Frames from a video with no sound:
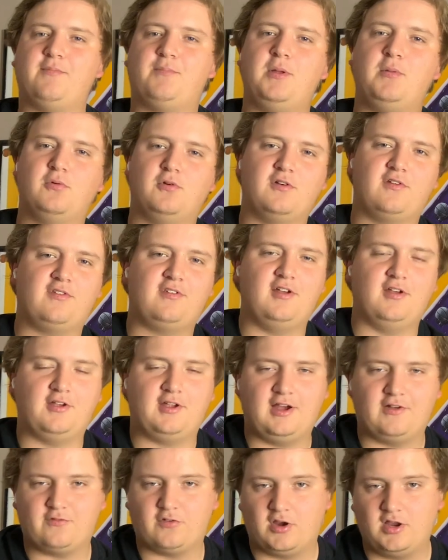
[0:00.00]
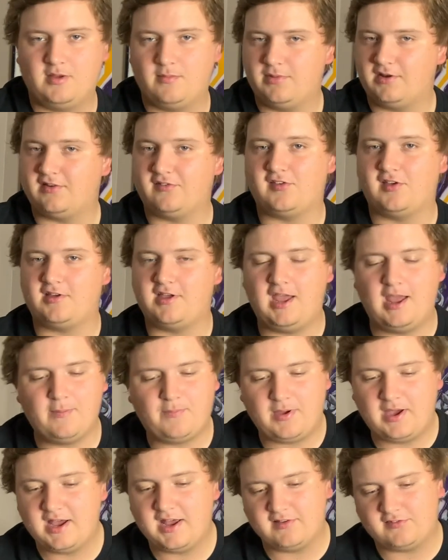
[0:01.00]
people are selling out for him because they can't
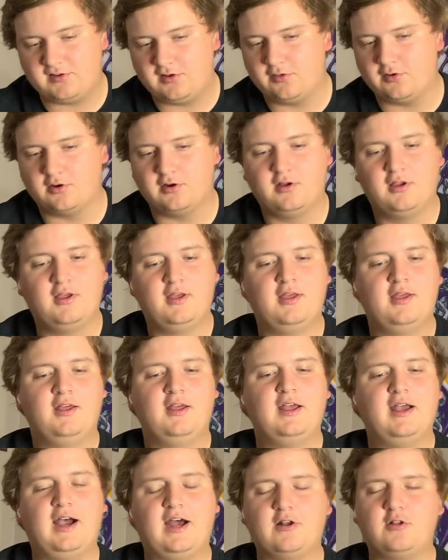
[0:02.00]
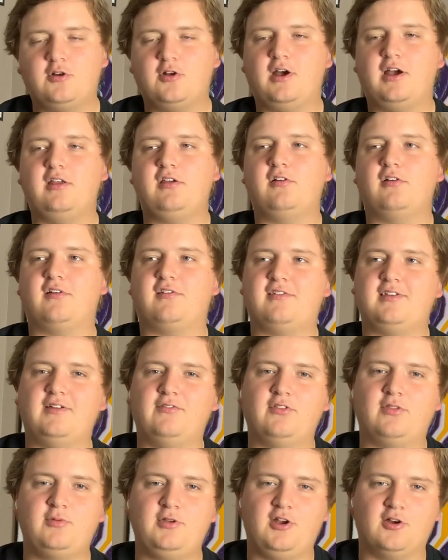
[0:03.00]
pass either. I don't know how you're a
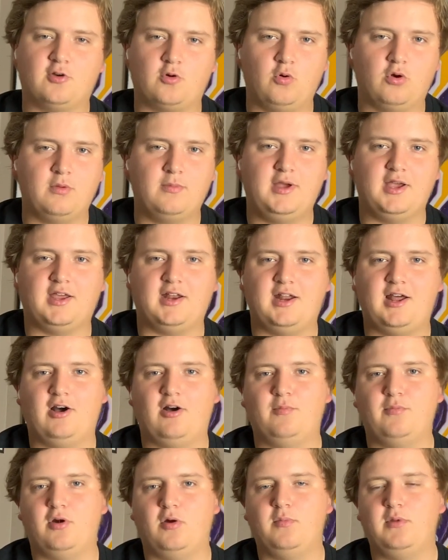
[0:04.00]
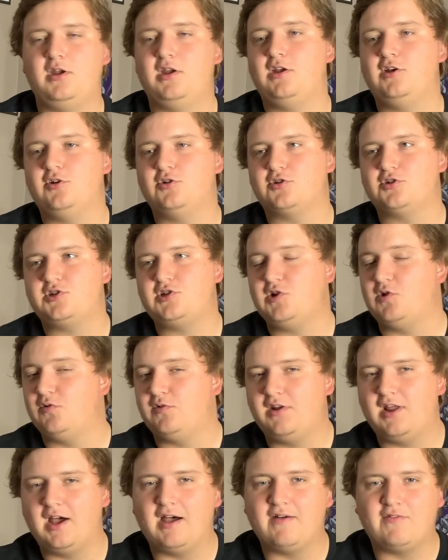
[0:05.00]
seventh-year quarterback in Allen Bowman and you're still
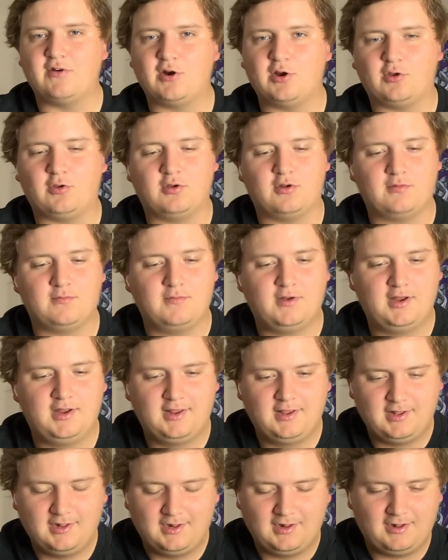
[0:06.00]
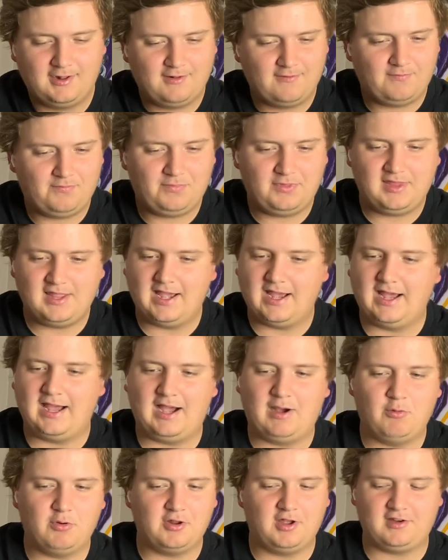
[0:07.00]
not very good. I
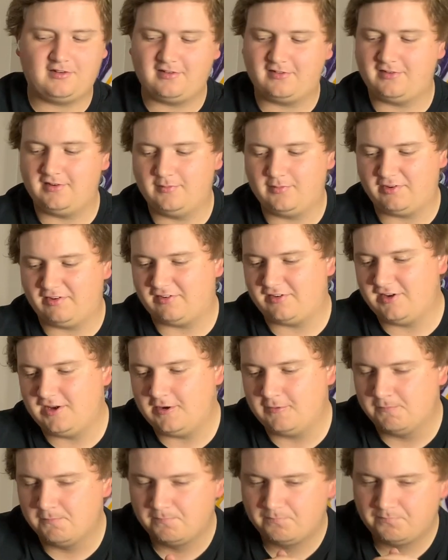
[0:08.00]
would like to see him succeed.